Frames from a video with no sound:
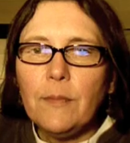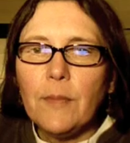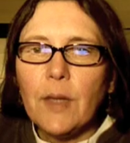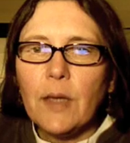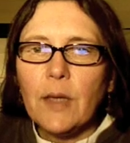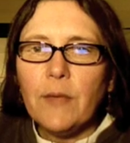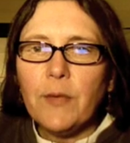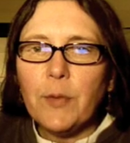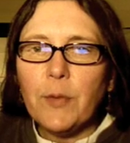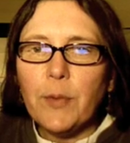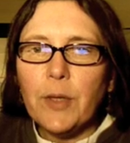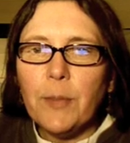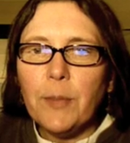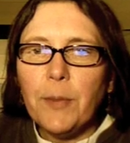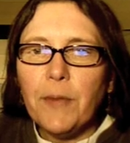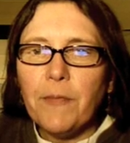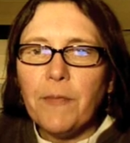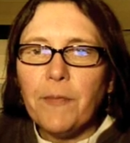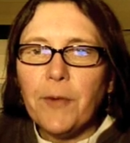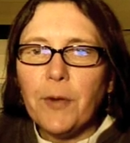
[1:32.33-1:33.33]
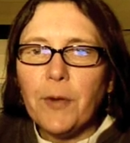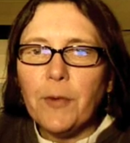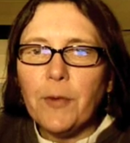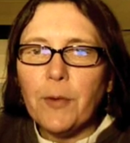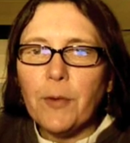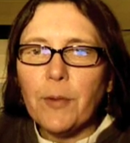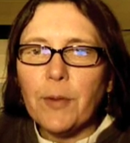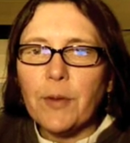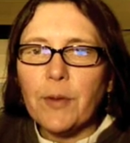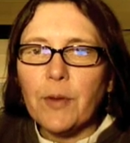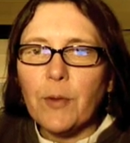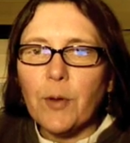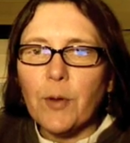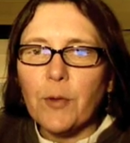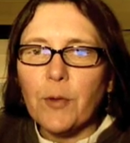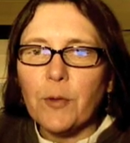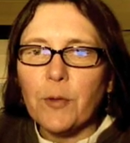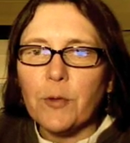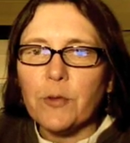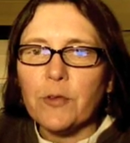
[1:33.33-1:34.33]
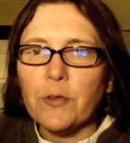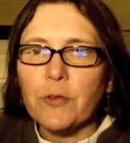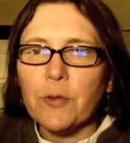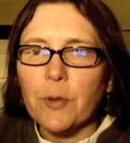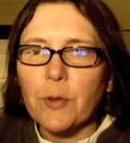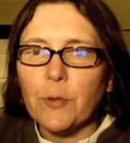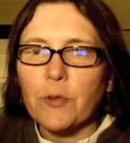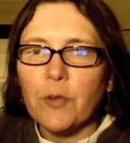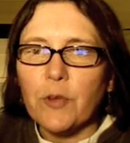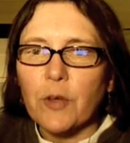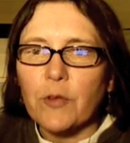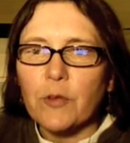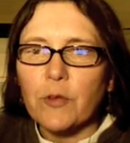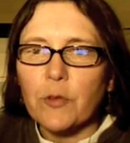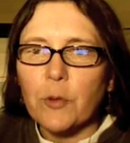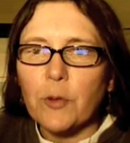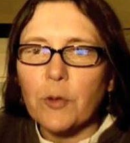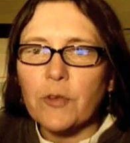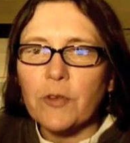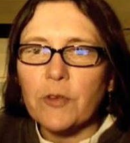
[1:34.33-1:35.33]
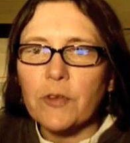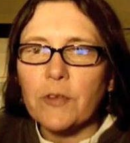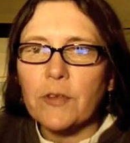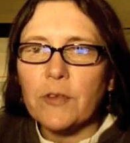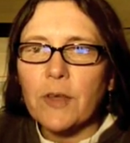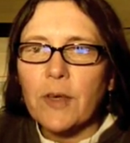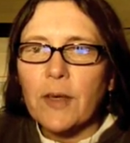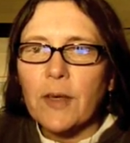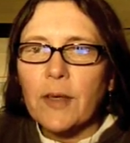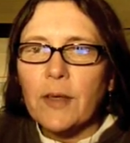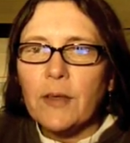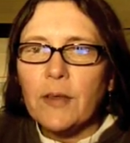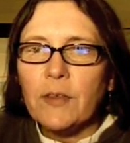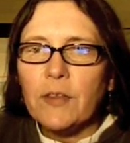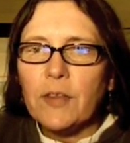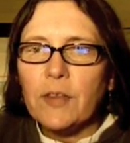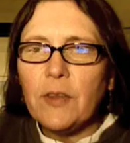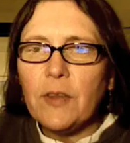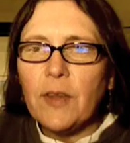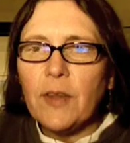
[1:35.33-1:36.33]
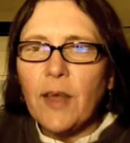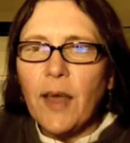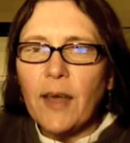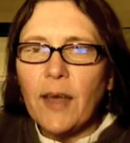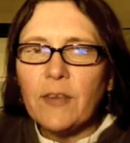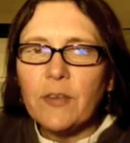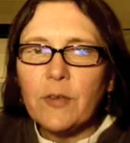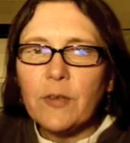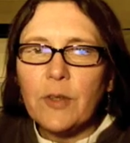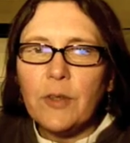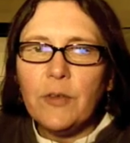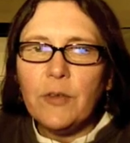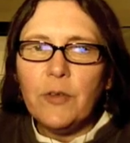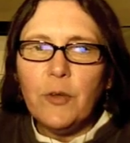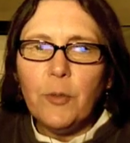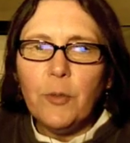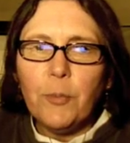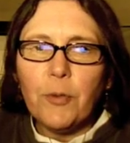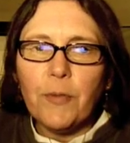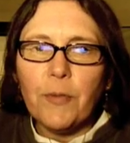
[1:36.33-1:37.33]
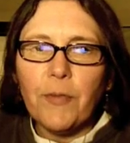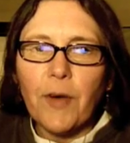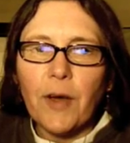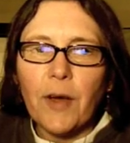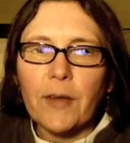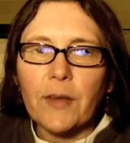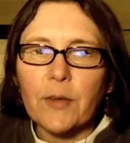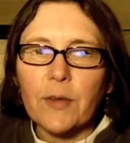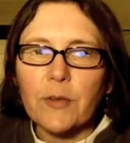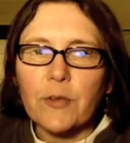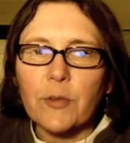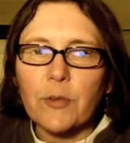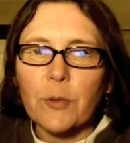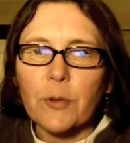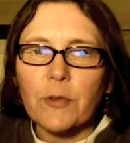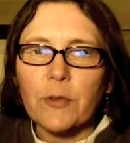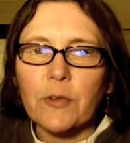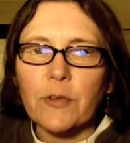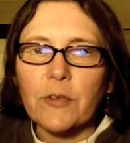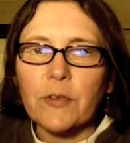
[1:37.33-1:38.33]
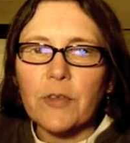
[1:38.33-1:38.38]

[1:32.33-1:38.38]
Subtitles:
And if you read a bit further in the author's notes on sources, you'll see that they actually do provide their sources.